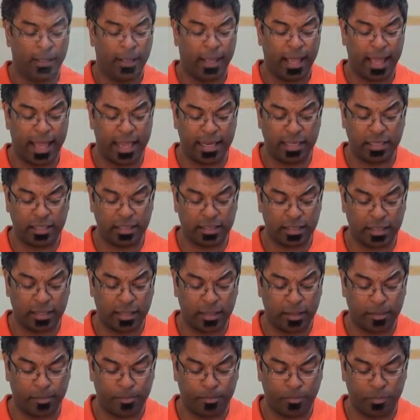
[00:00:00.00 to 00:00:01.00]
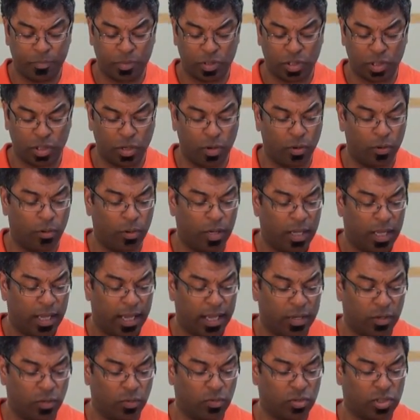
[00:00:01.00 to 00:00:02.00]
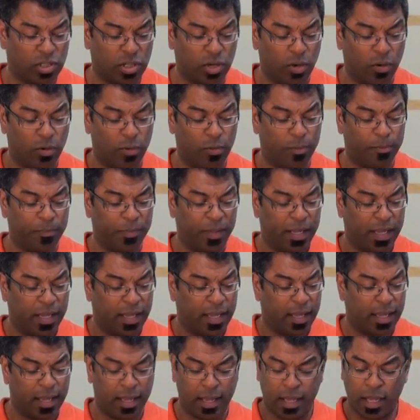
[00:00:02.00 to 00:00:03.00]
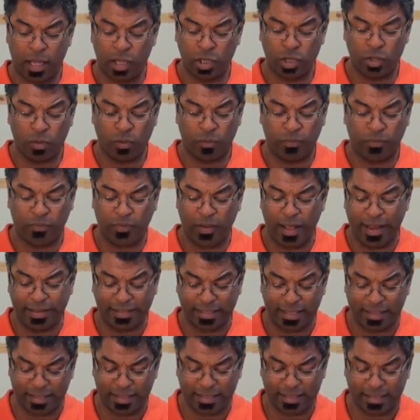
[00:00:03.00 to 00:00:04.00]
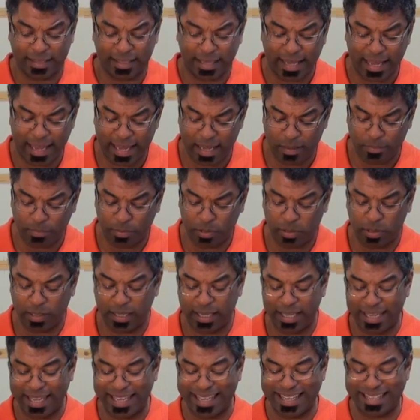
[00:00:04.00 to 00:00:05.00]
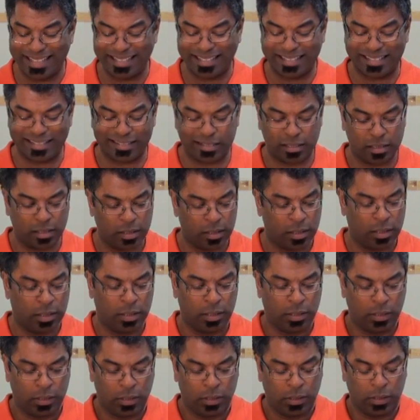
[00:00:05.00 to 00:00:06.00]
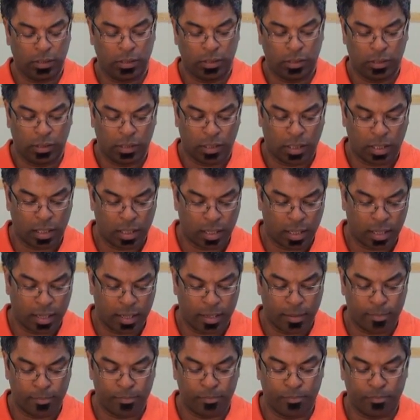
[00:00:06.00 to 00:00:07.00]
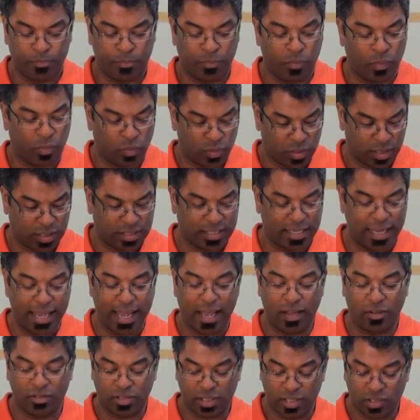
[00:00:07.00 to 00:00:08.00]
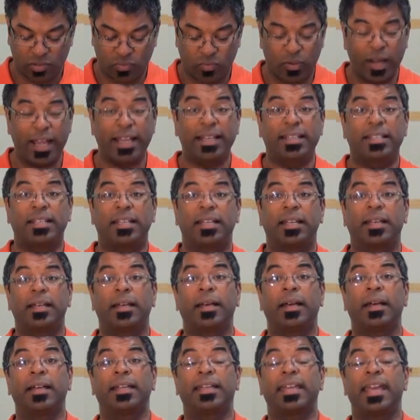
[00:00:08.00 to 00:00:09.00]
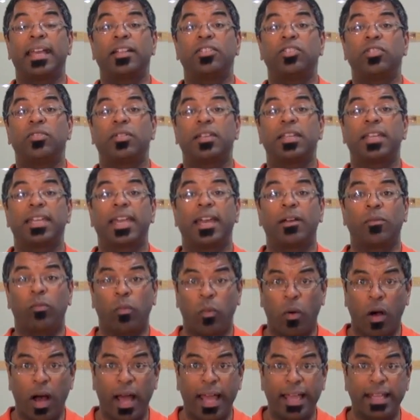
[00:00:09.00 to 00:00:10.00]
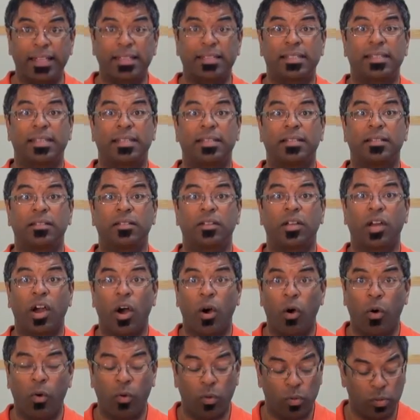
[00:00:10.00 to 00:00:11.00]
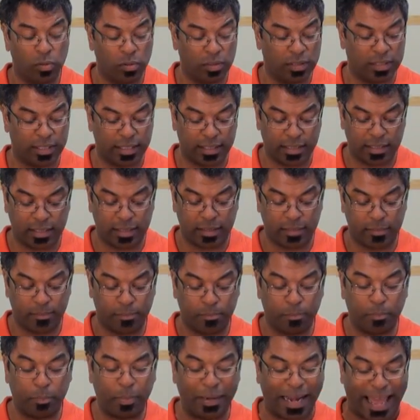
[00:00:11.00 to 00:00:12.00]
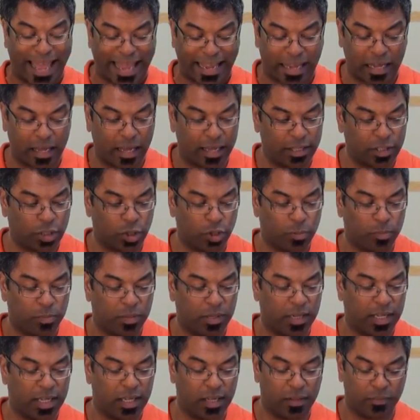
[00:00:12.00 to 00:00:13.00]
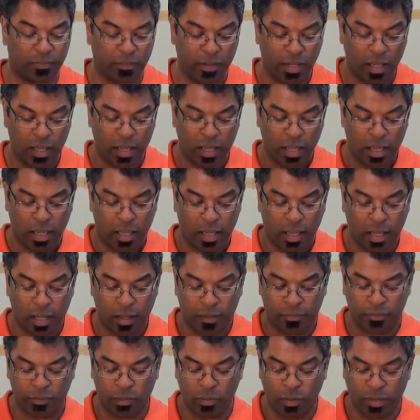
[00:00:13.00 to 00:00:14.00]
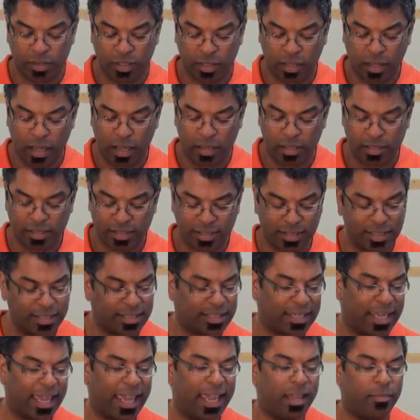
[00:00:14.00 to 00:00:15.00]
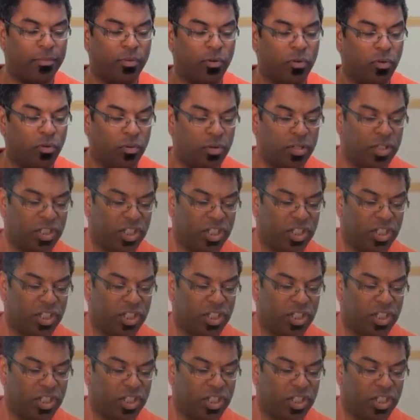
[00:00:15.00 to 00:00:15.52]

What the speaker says: and also you'll find that this cable is well, you see ours is red. Again, you can get white and gold and black, I do believe. A few other colors. This cable